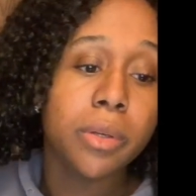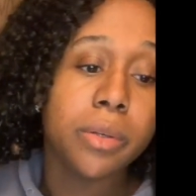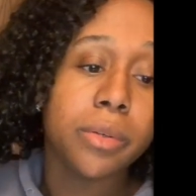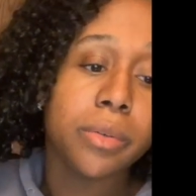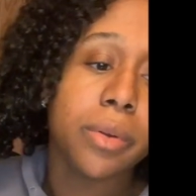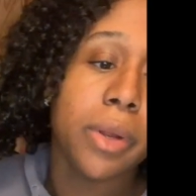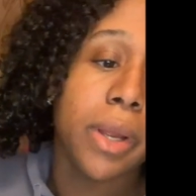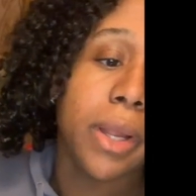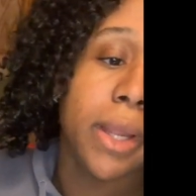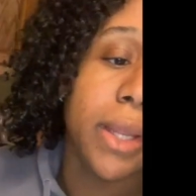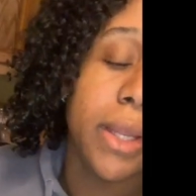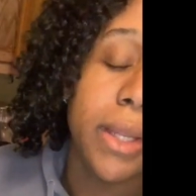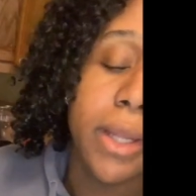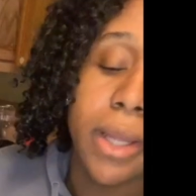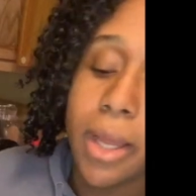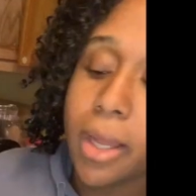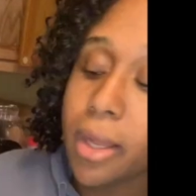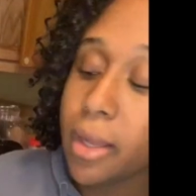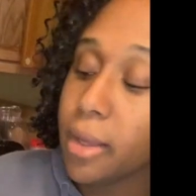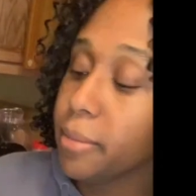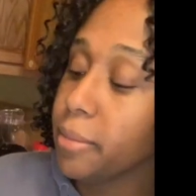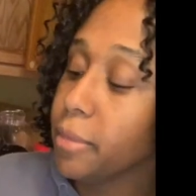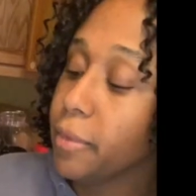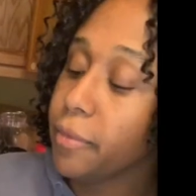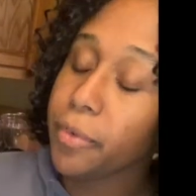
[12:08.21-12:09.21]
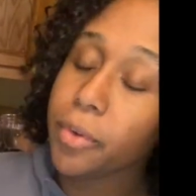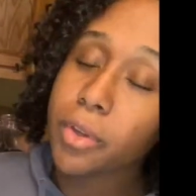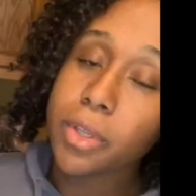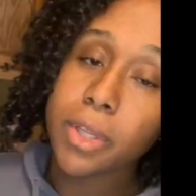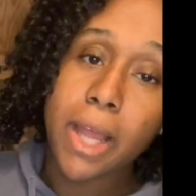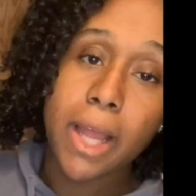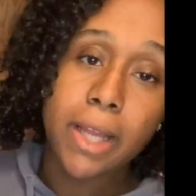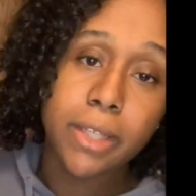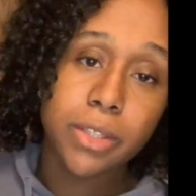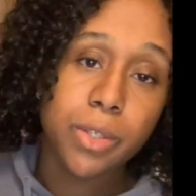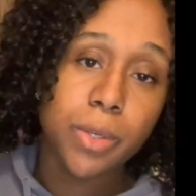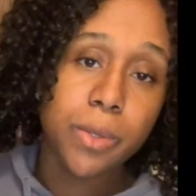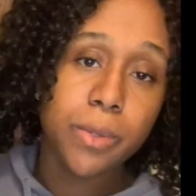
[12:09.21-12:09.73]
Right? If you're
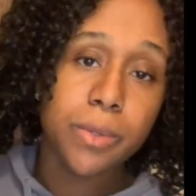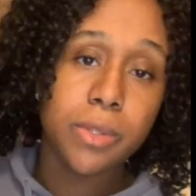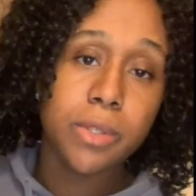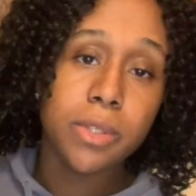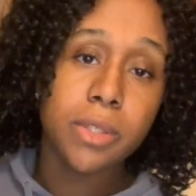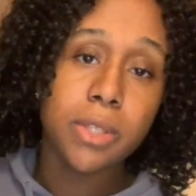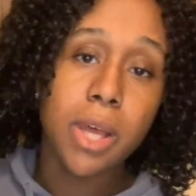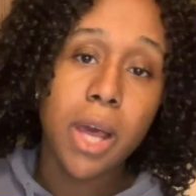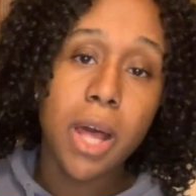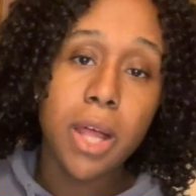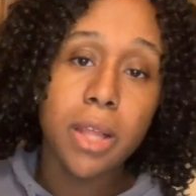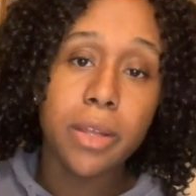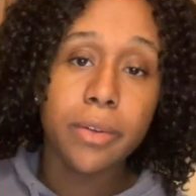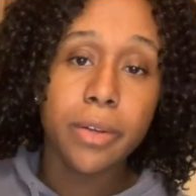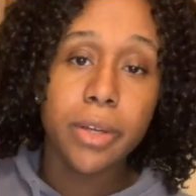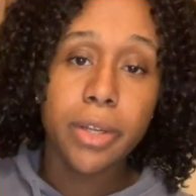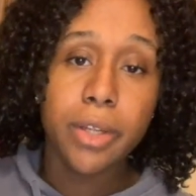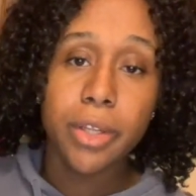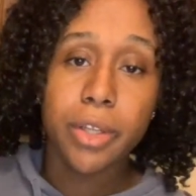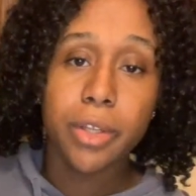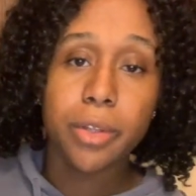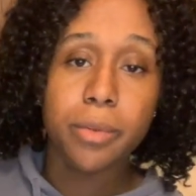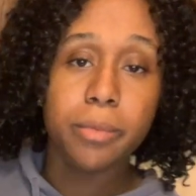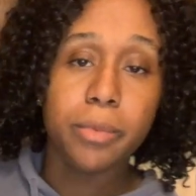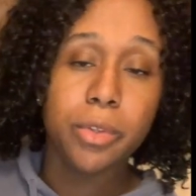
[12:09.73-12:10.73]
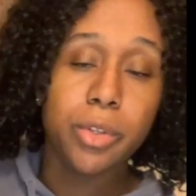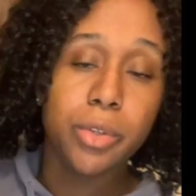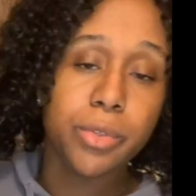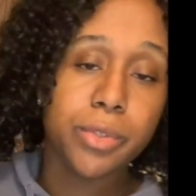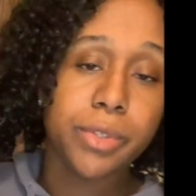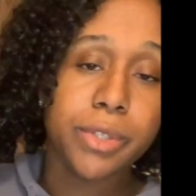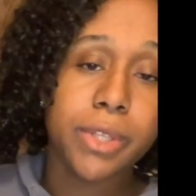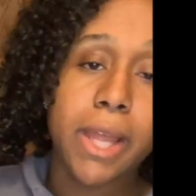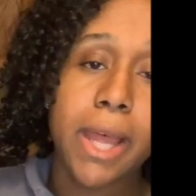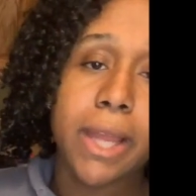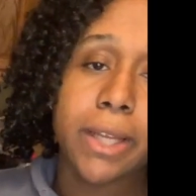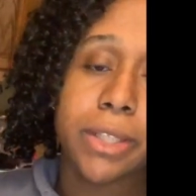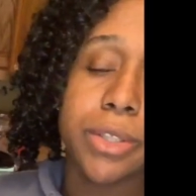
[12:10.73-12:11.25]
lactose intolerant, you can use
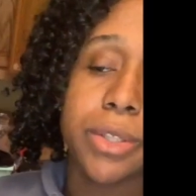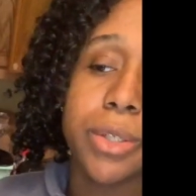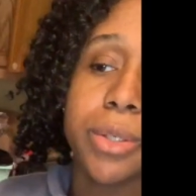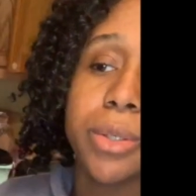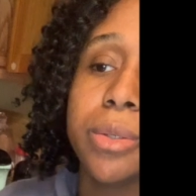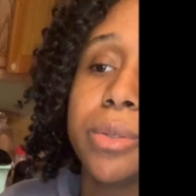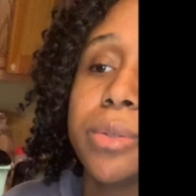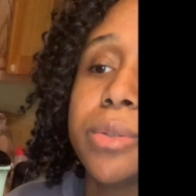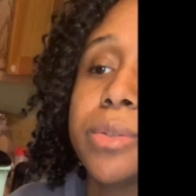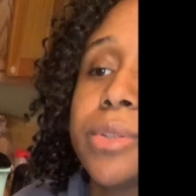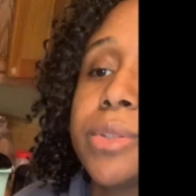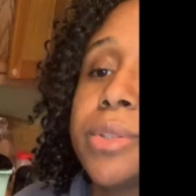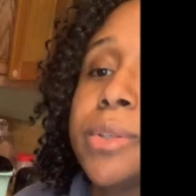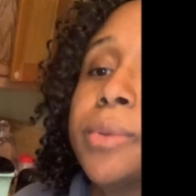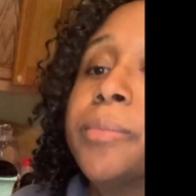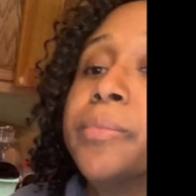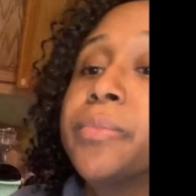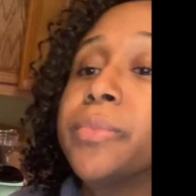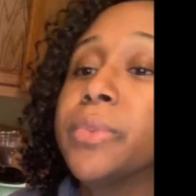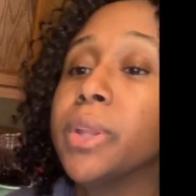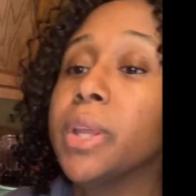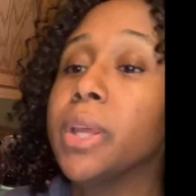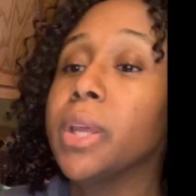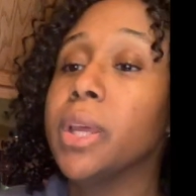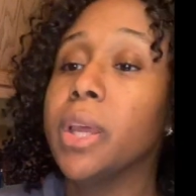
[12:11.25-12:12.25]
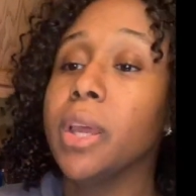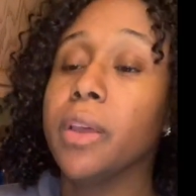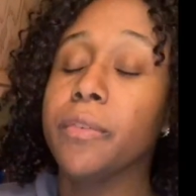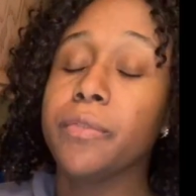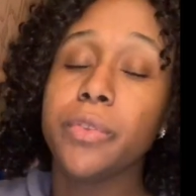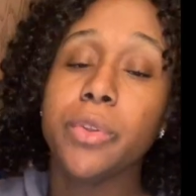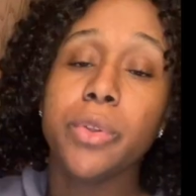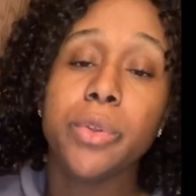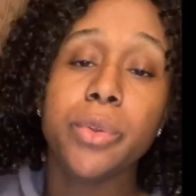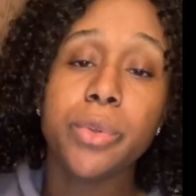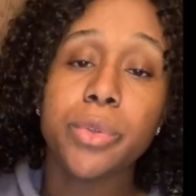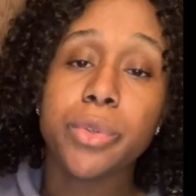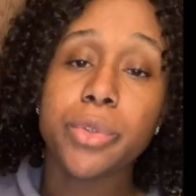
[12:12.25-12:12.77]
lactose. If
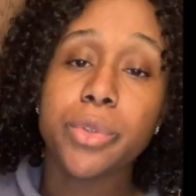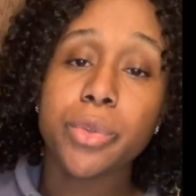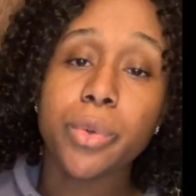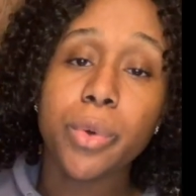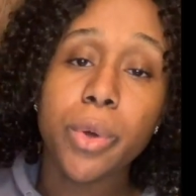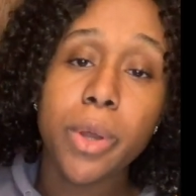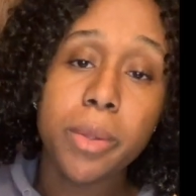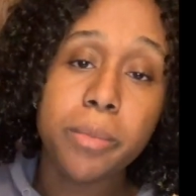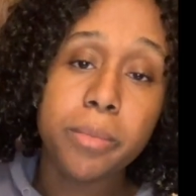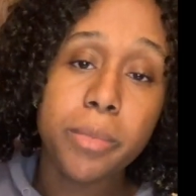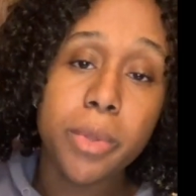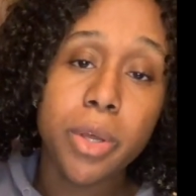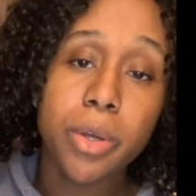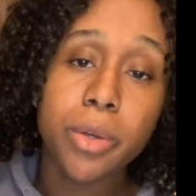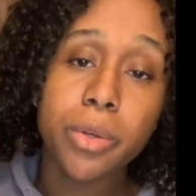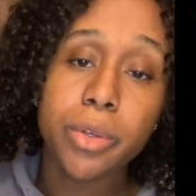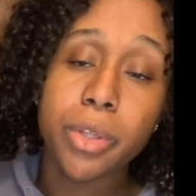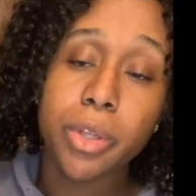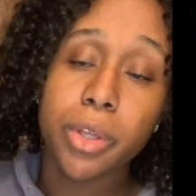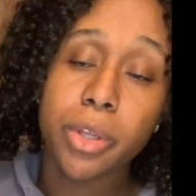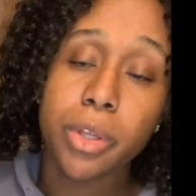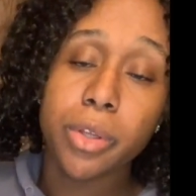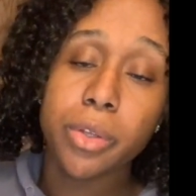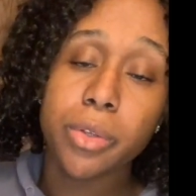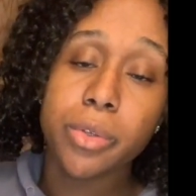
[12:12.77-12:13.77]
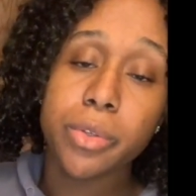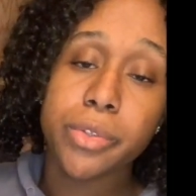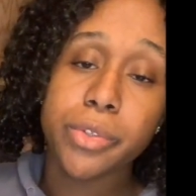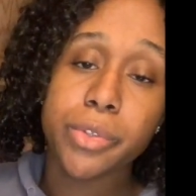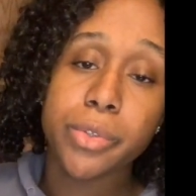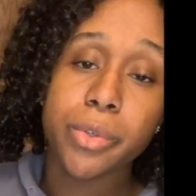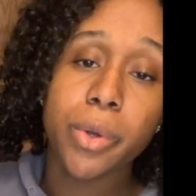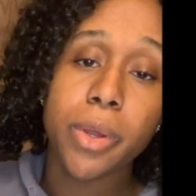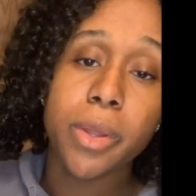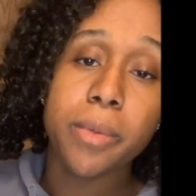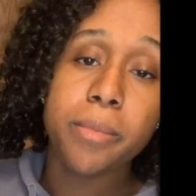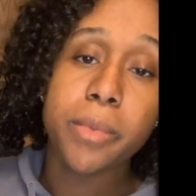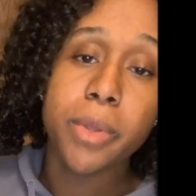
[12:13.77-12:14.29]
you use soy milk, you can use
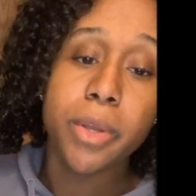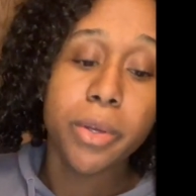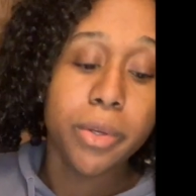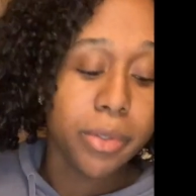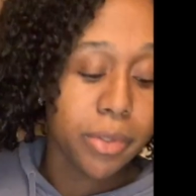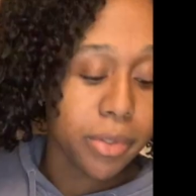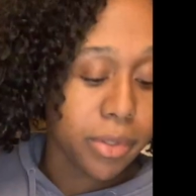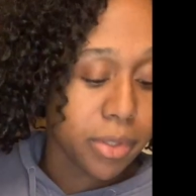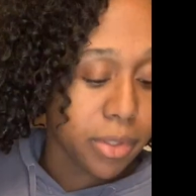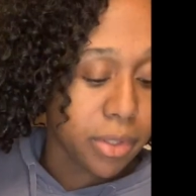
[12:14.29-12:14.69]
soy milk.